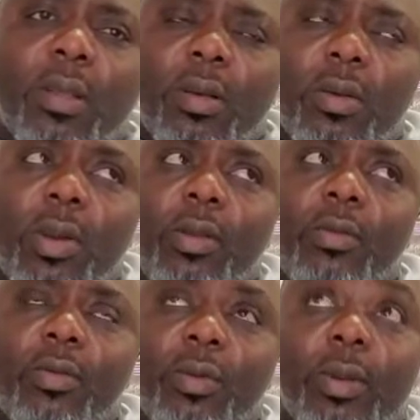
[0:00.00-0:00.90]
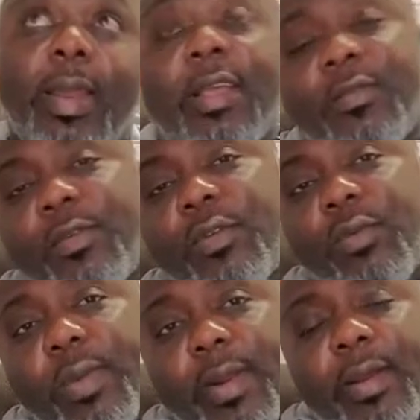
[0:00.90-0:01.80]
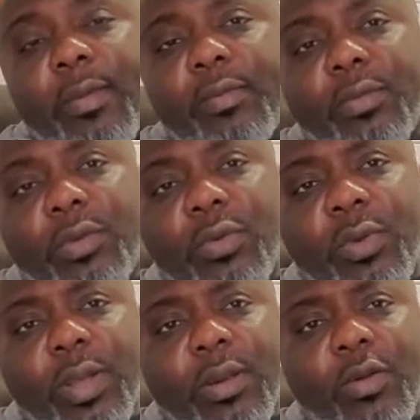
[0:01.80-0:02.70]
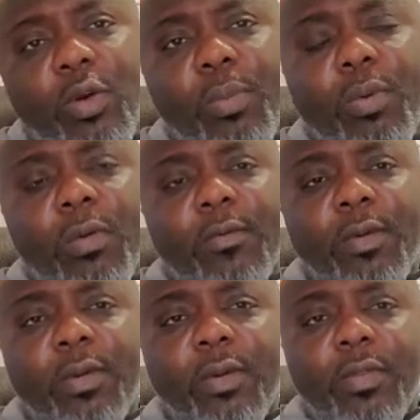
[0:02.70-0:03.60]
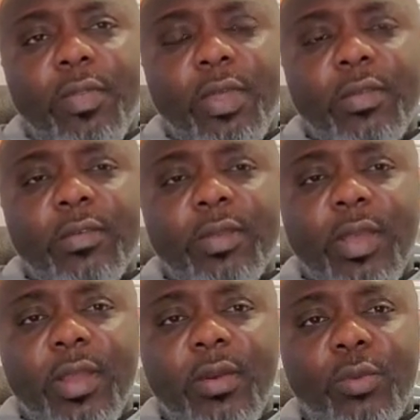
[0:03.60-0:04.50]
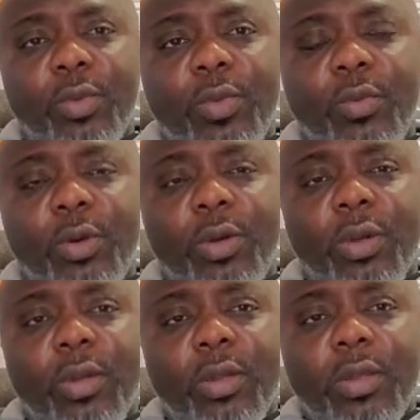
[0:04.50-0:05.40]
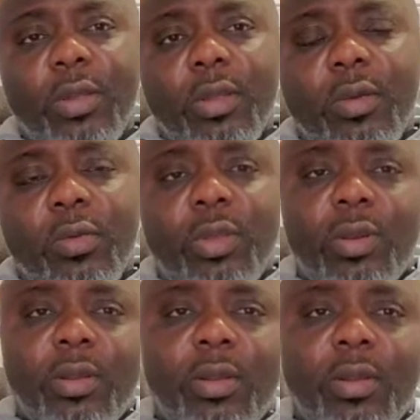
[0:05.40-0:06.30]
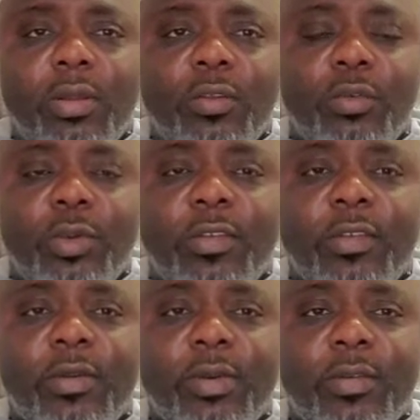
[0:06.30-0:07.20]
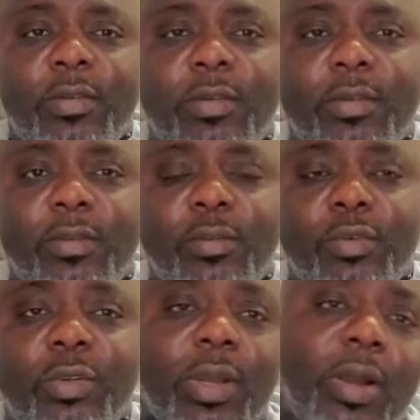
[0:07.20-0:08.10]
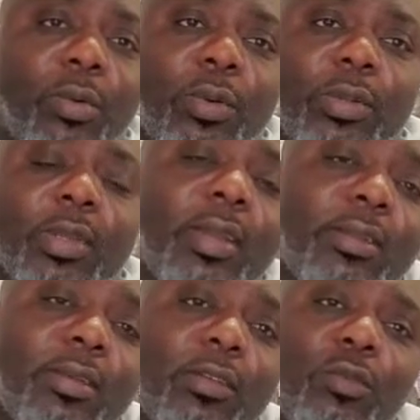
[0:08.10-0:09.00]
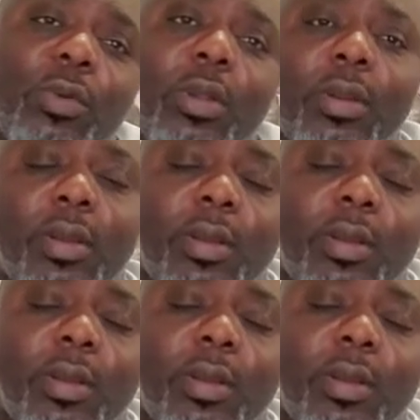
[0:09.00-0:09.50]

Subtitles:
or I don't know, the last video rather, we look at a couple of things, and we were looking into a series which I'll entitle this one